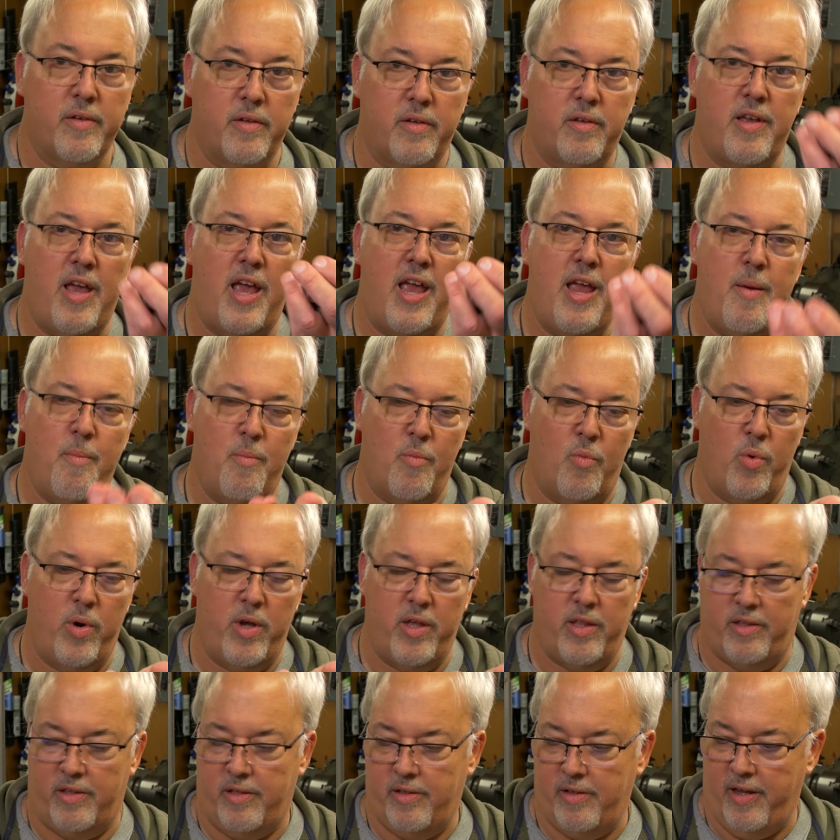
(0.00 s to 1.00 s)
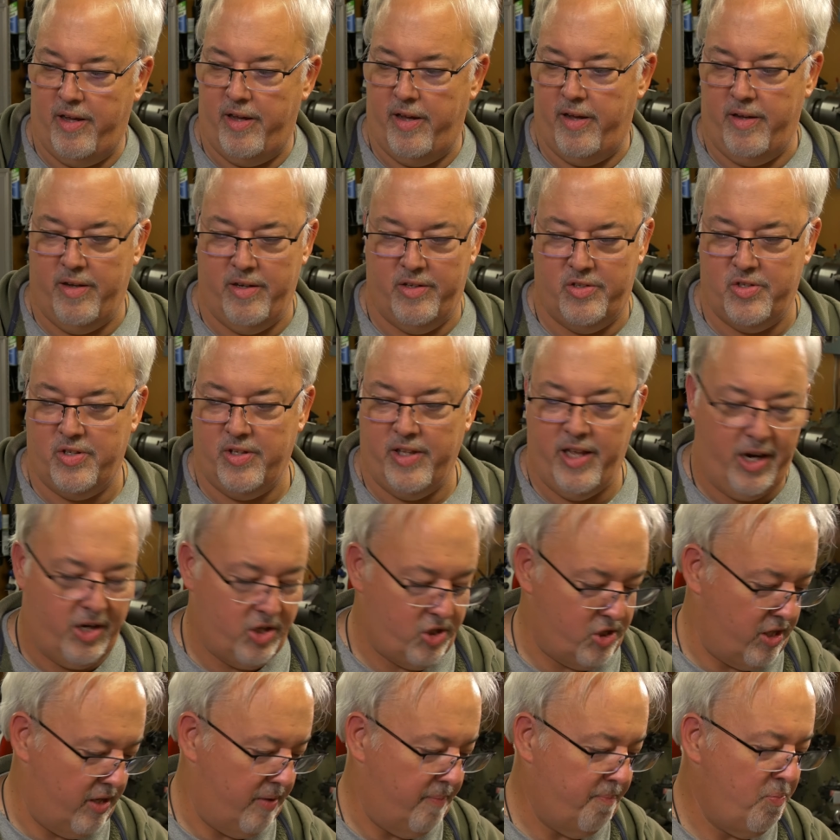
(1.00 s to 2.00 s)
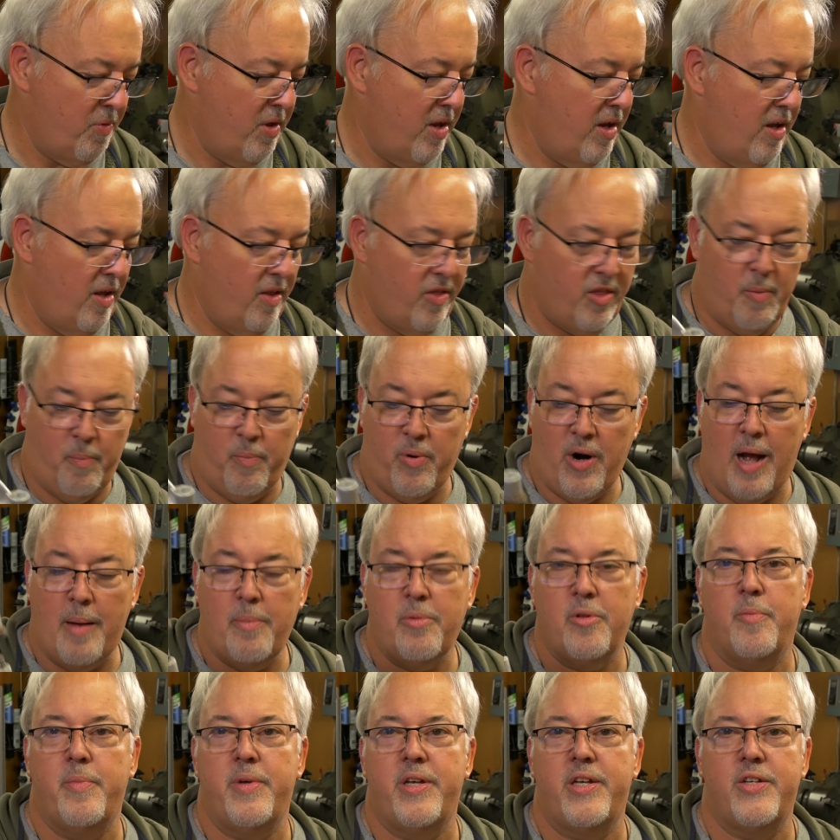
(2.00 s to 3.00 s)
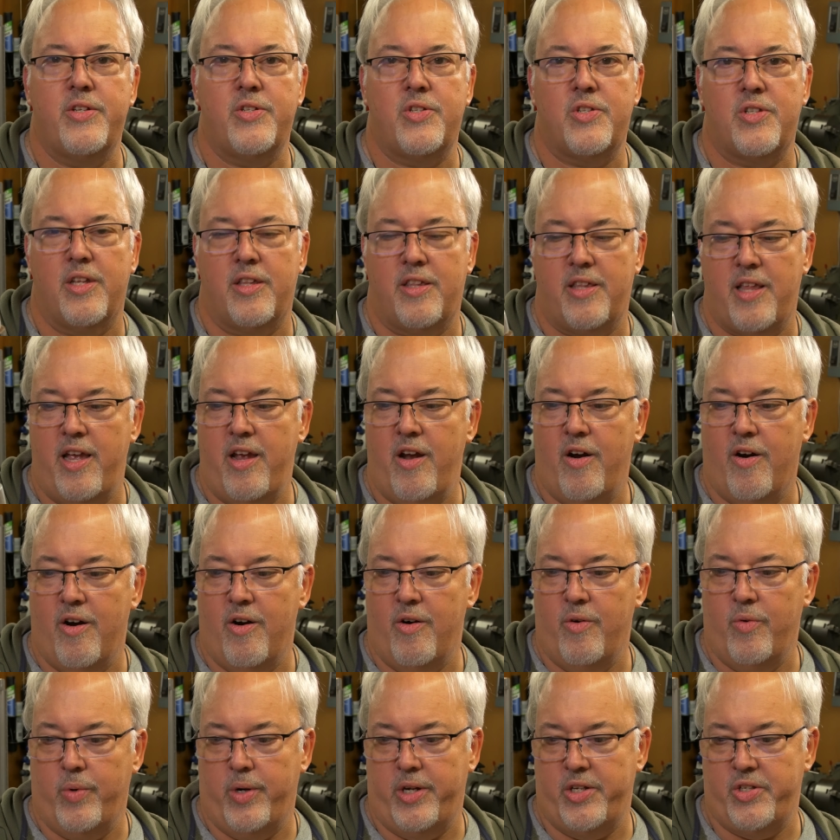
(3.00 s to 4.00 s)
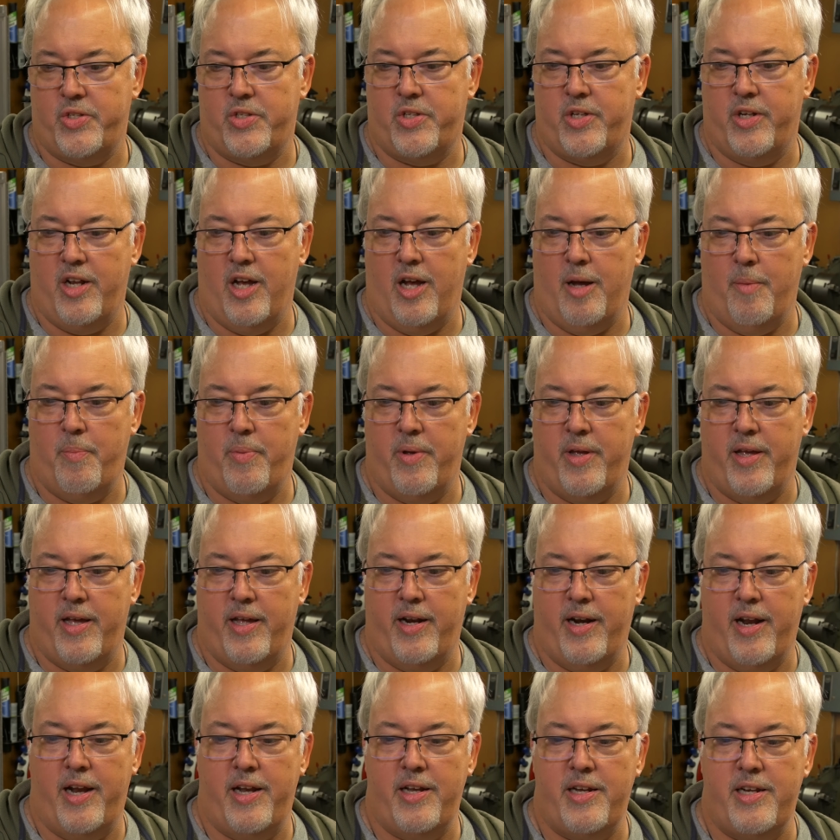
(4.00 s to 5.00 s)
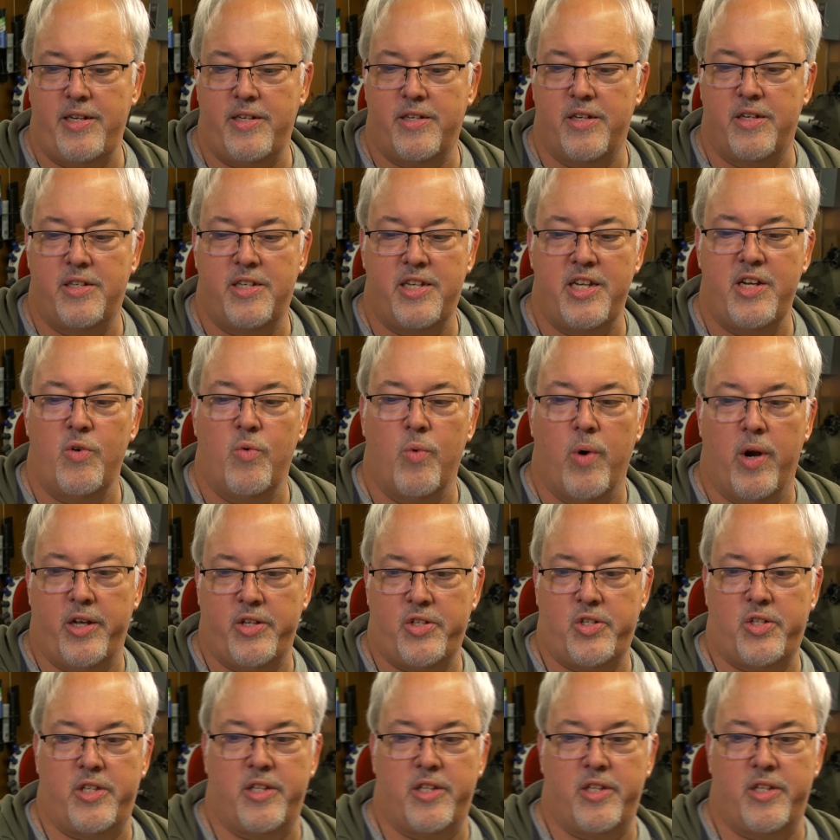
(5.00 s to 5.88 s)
came with a selection. The problem is that they are rusted up and I need to de-rust